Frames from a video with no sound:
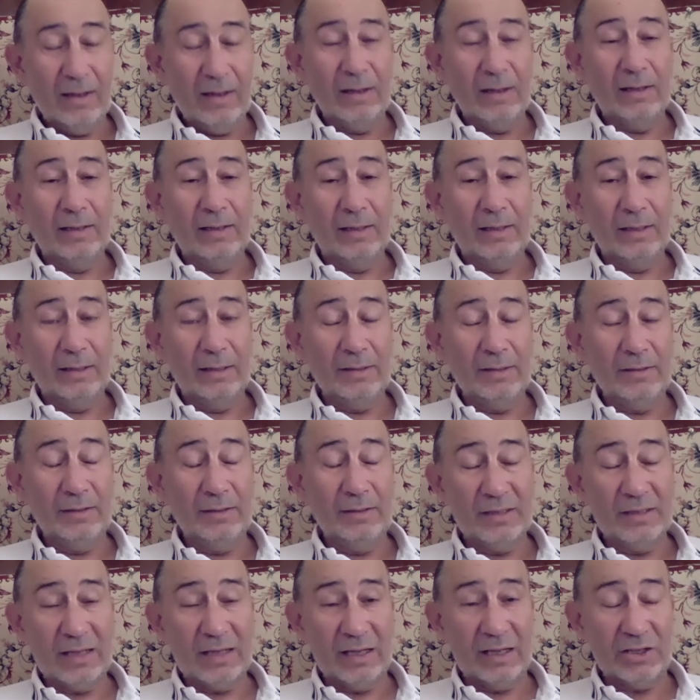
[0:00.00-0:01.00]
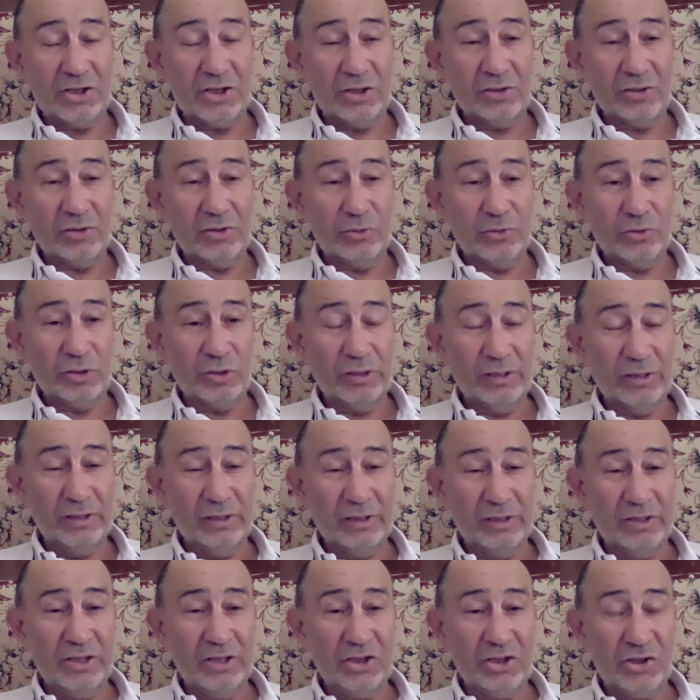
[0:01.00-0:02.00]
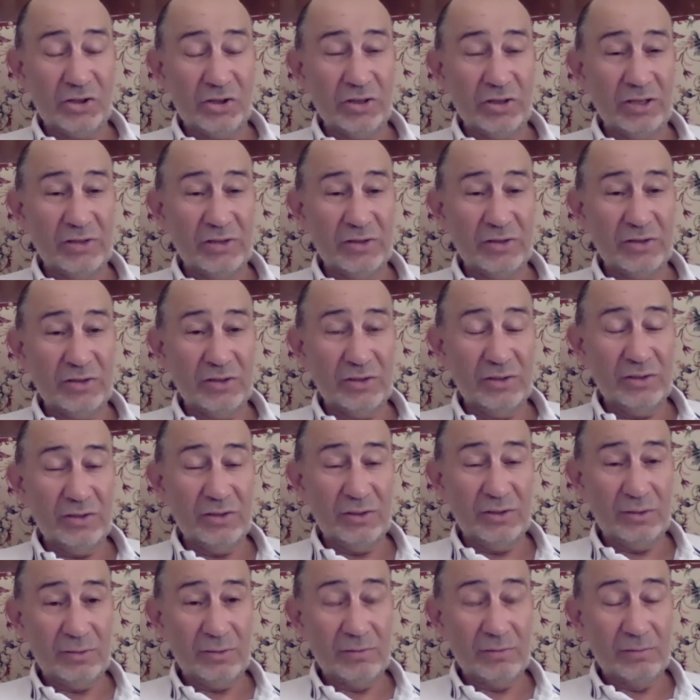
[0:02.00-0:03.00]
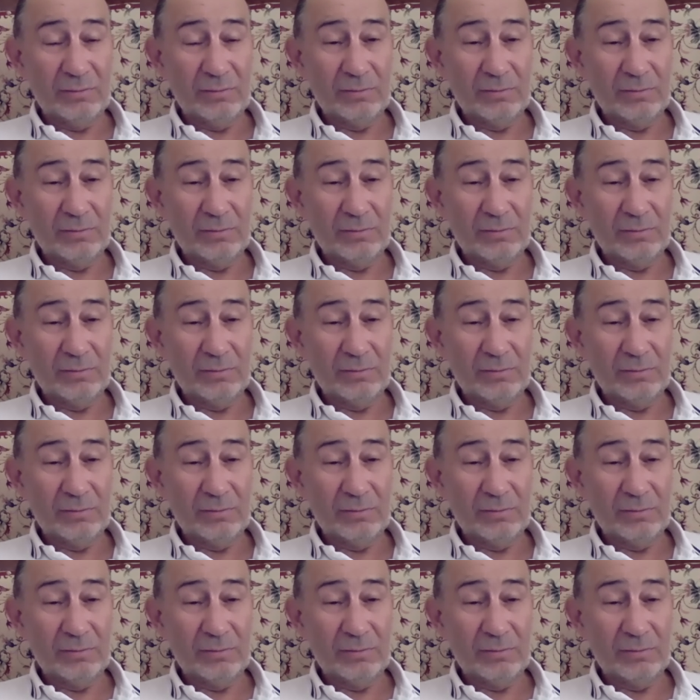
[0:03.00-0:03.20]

And in culture, social alienation doesn't exist.